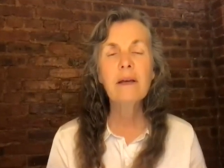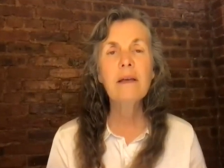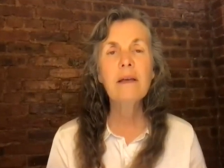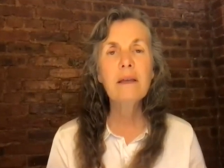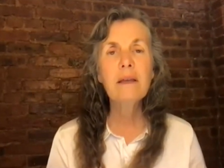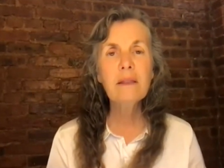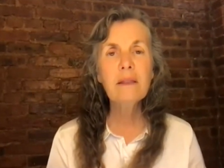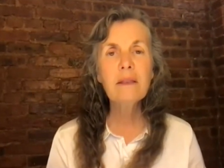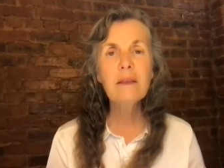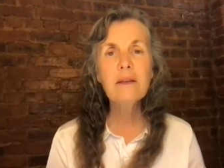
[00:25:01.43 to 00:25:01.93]

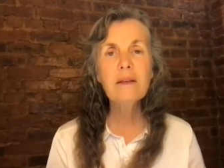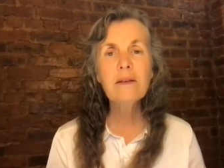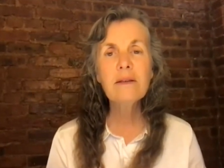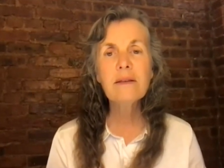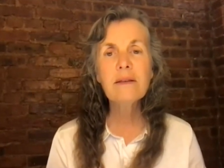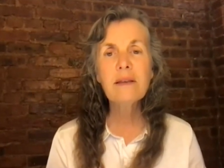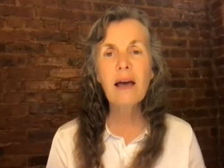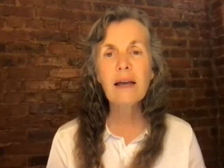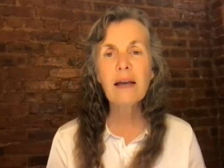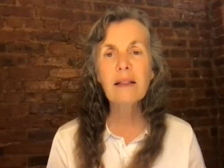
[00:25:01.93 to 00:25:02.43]
In this
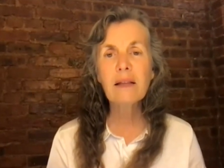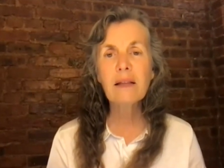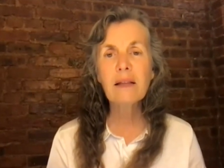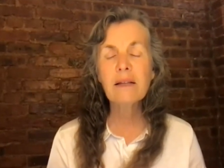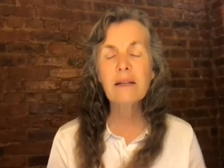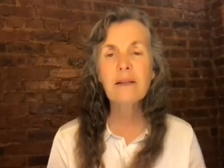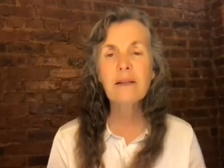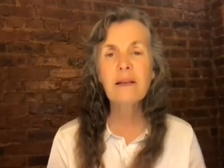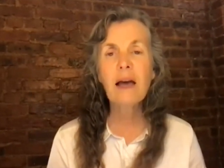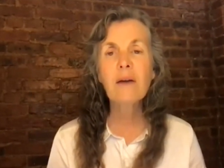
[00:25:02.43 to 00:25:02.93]

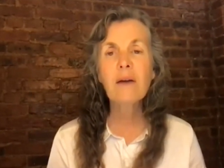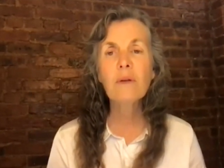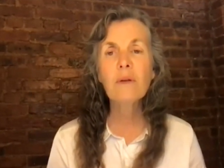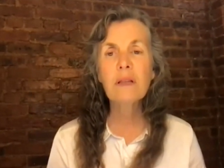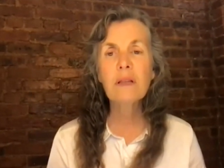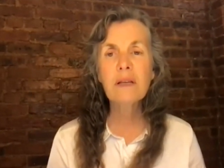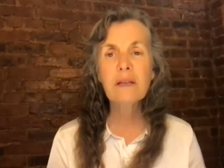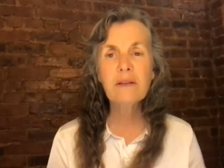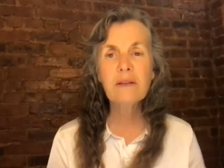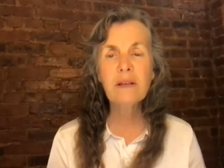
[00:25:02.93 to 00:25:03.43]
silence, I will
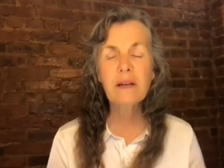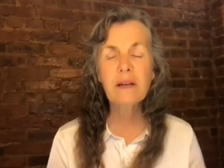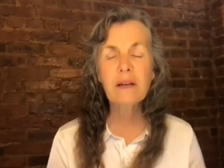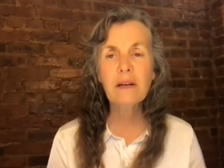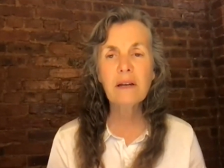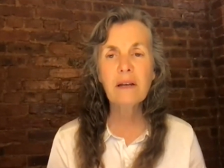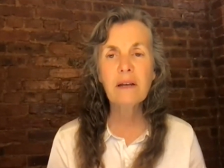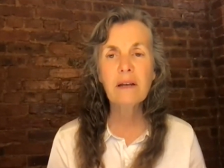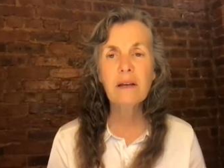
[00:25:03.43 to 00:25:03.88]
listen